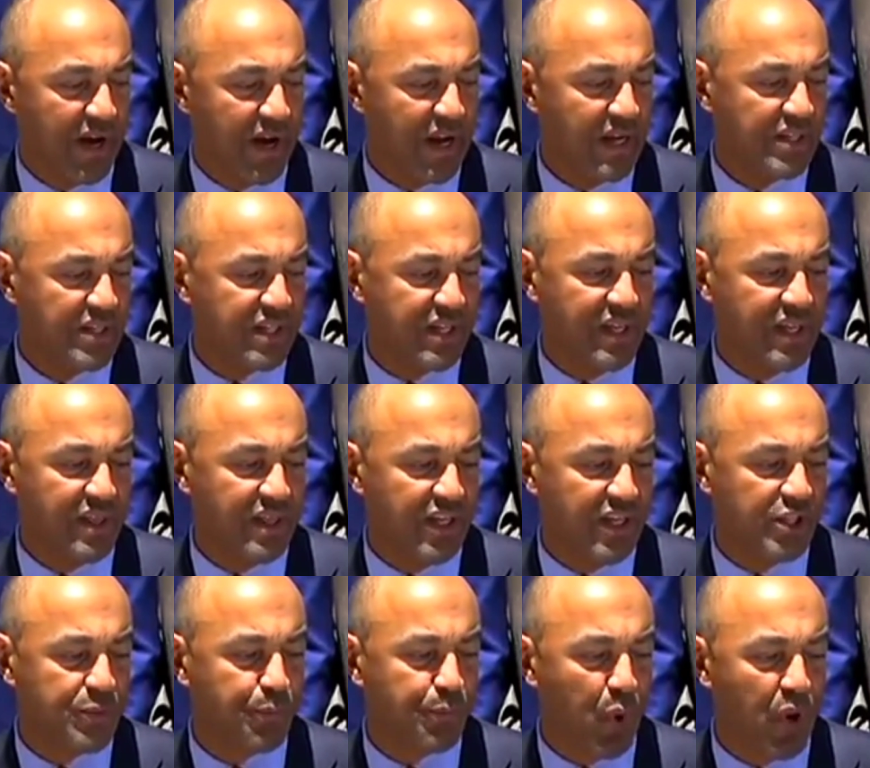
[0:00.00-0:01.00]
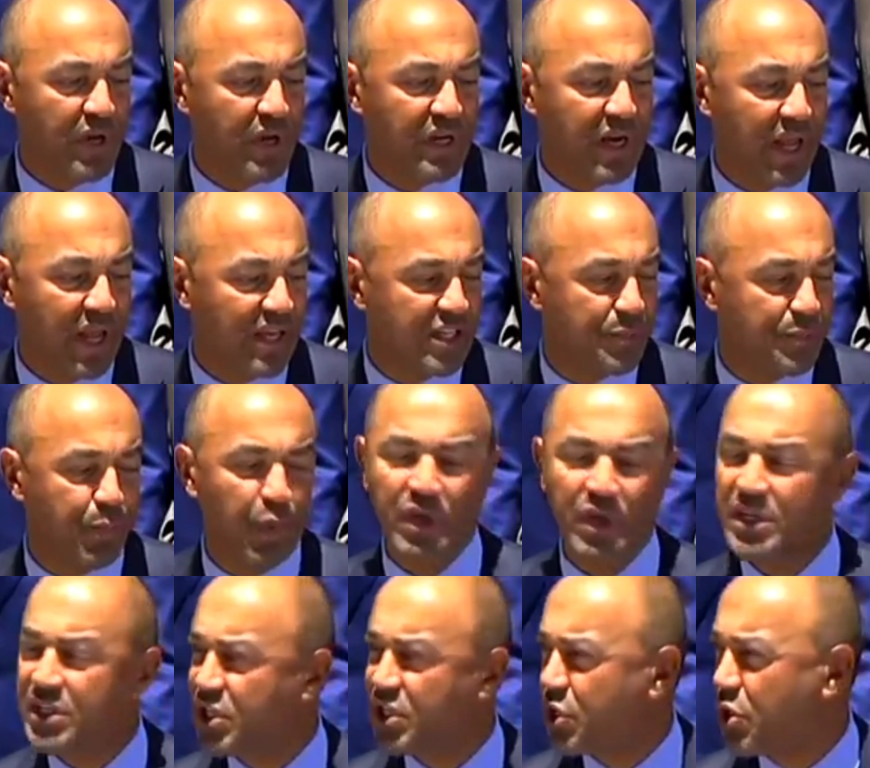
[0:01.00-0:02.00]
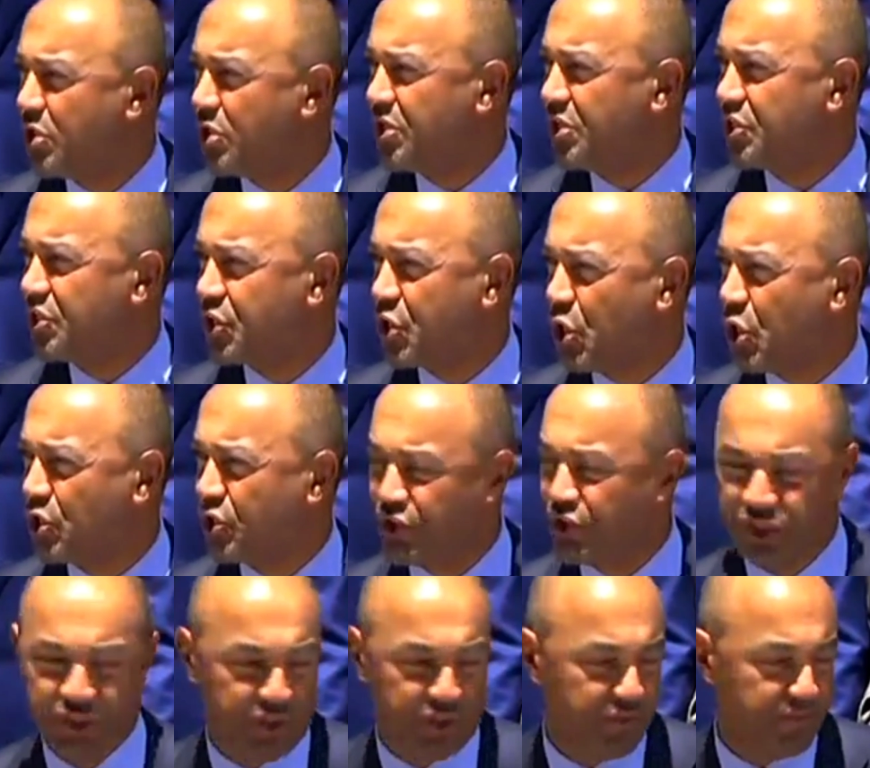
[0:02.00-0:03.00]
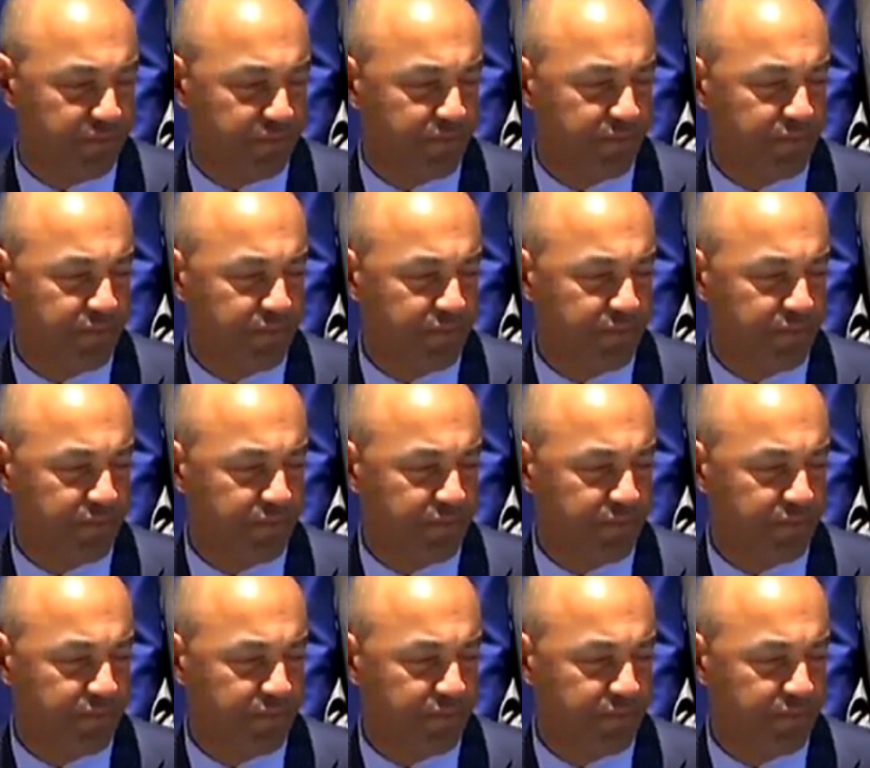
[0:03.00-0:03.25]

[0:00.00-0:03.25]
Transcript: raised in this pointless political discourse.